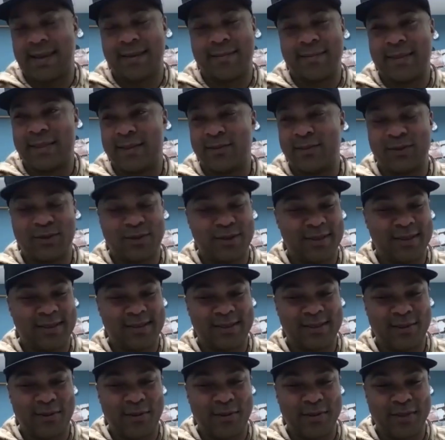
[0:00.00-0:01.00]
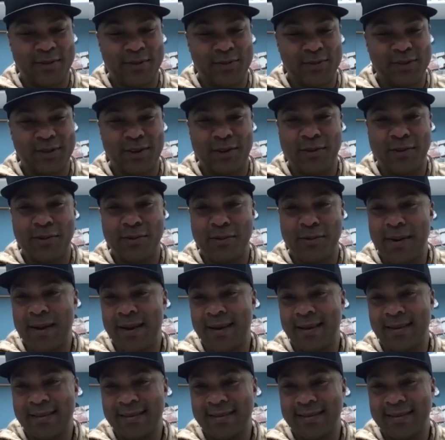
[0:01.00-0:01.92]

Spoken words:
I mean, there was no other way.